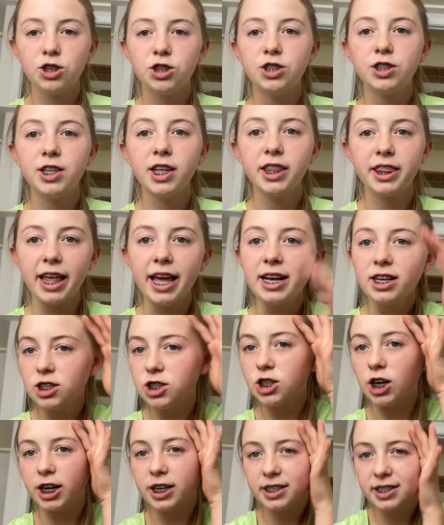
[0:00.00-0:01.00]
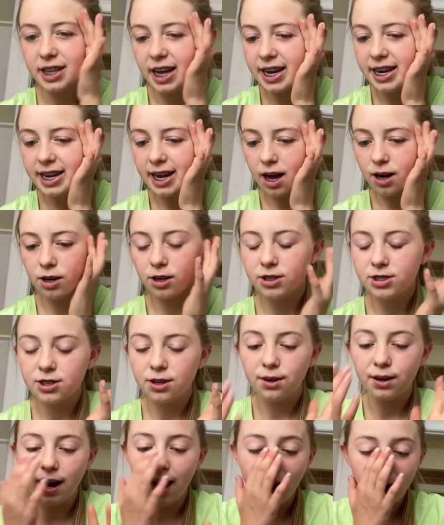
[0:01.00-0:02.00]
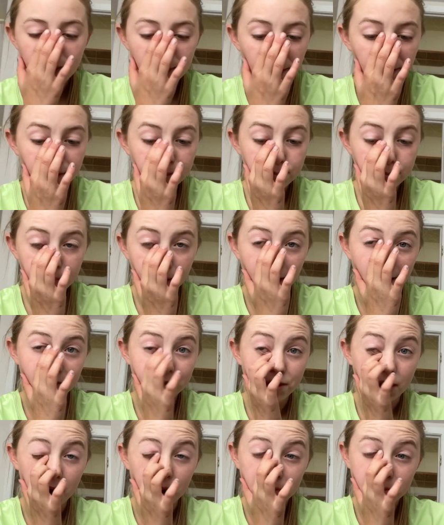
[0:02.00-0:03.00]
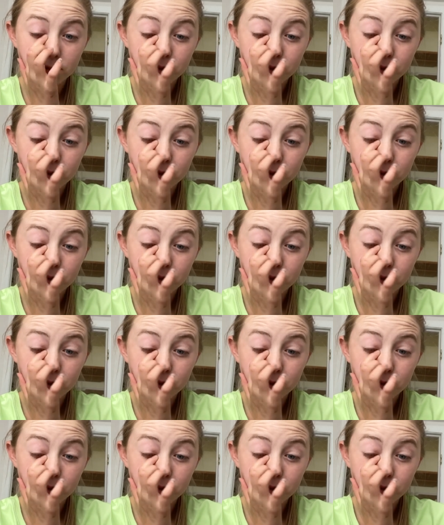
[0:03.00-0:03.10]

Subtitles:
the thing started sliding down, so her eye puffed up.